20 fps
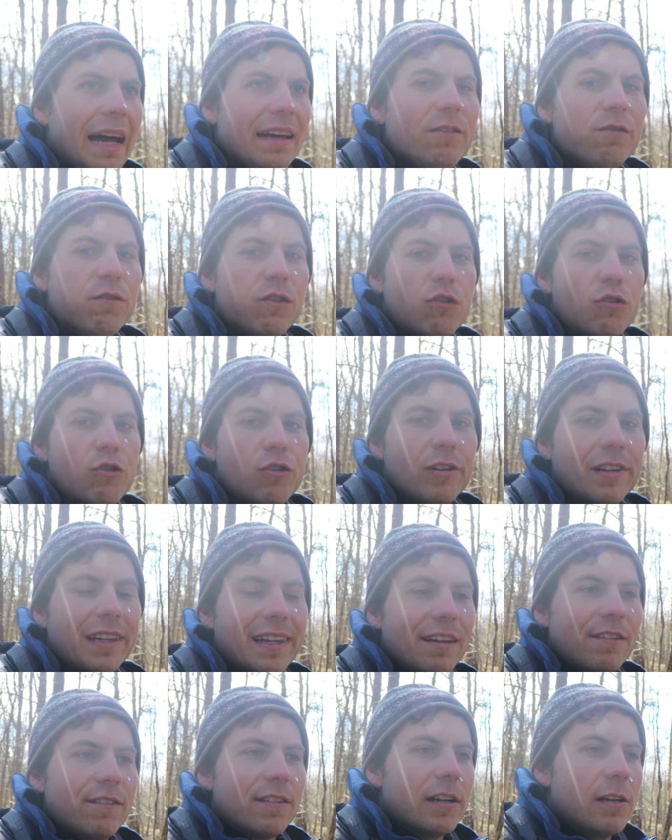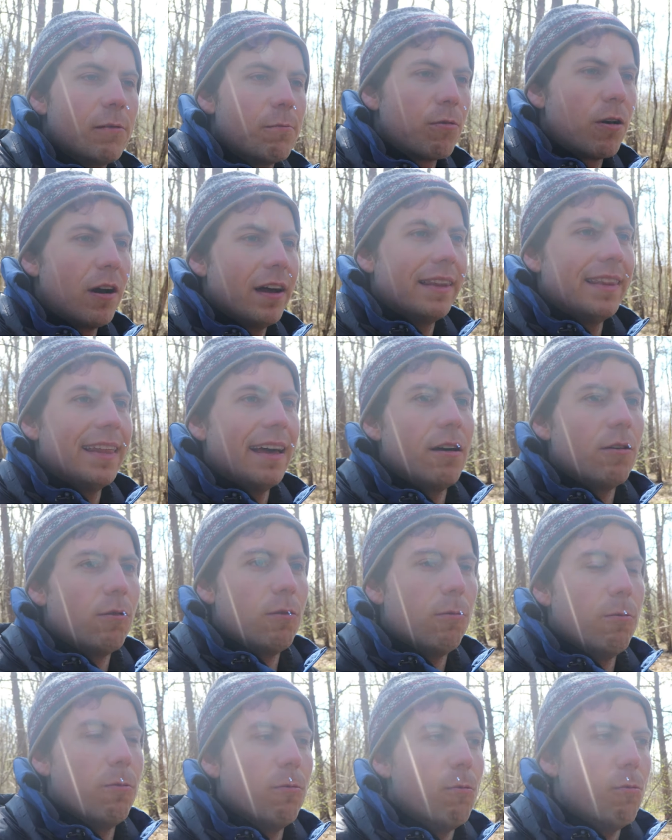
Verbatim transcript: I've learned living abroad that